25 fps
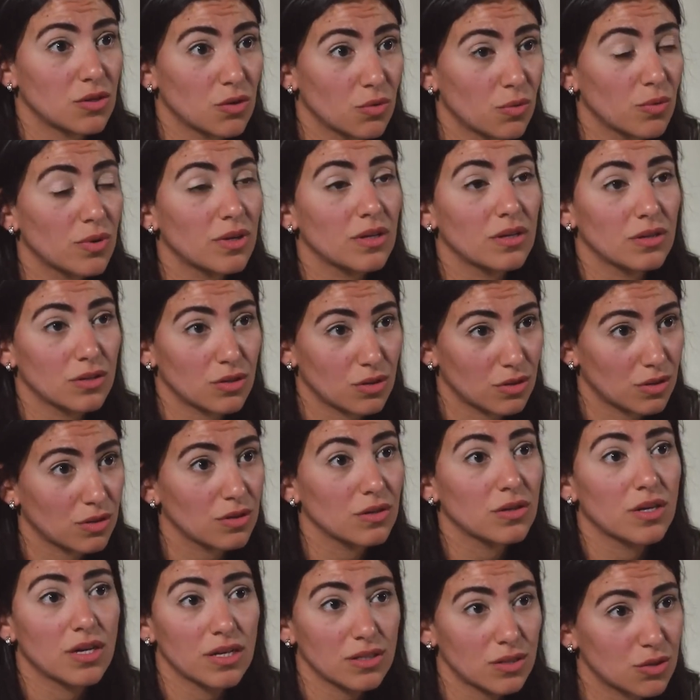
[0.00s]
You will
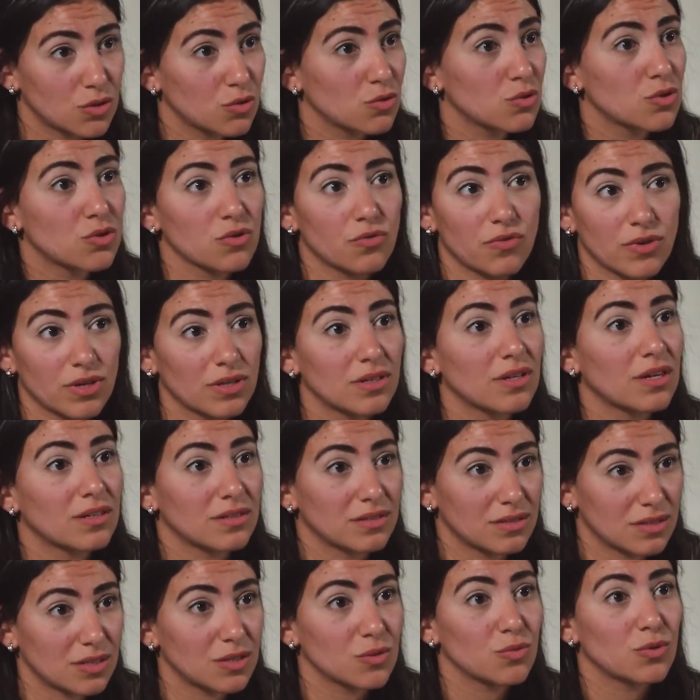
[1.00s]
get use of it,
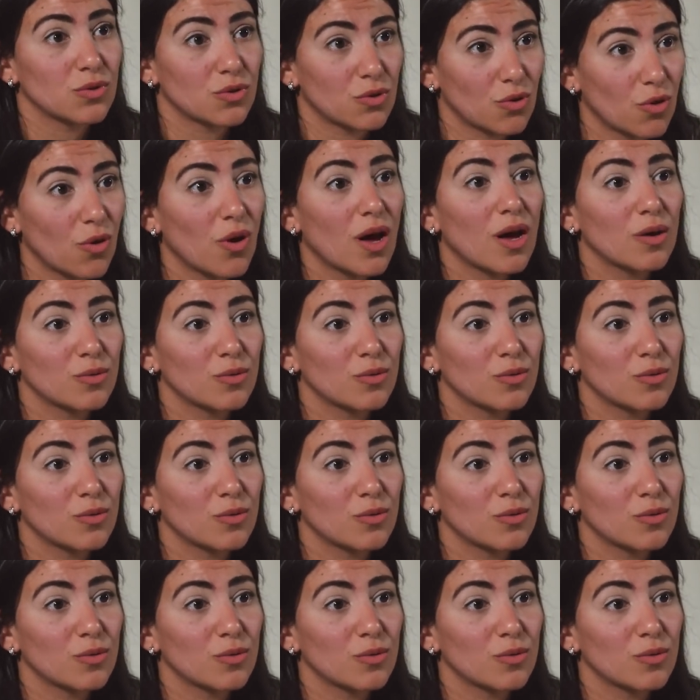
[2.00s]
and you will know